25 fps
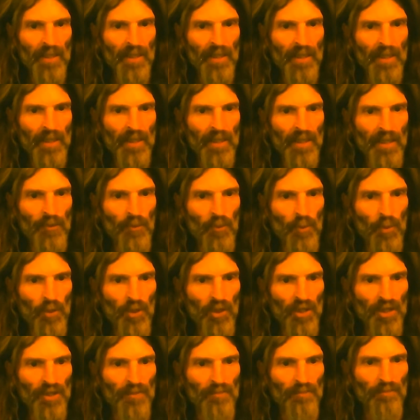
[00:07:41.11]
it would
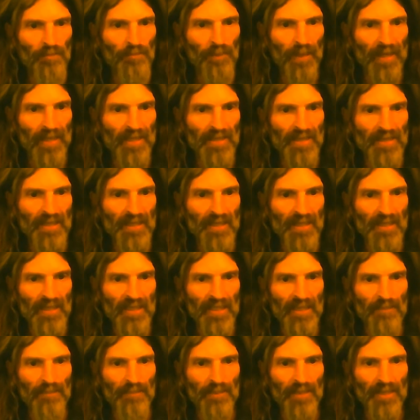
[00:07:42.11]
basically
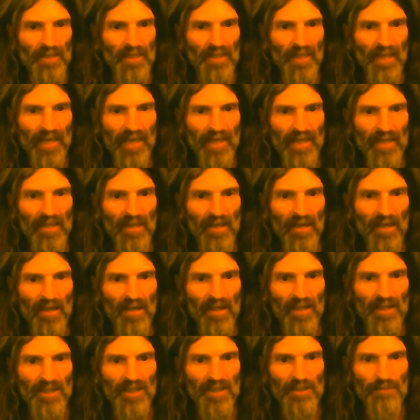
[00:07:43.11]
be a large
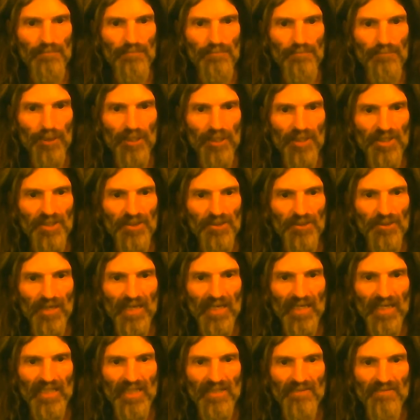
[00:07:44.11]

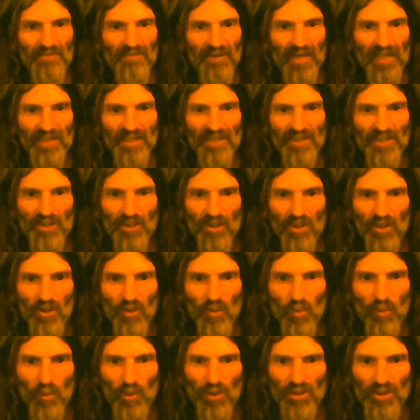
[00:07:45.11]
pressurized vessel.
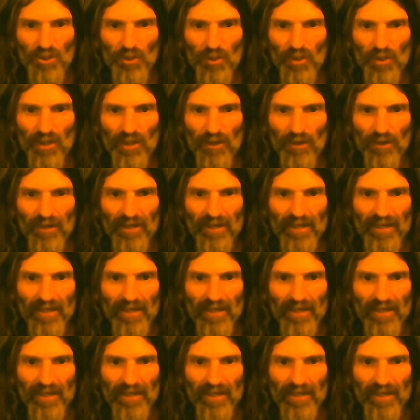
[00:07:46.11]
Would you agree?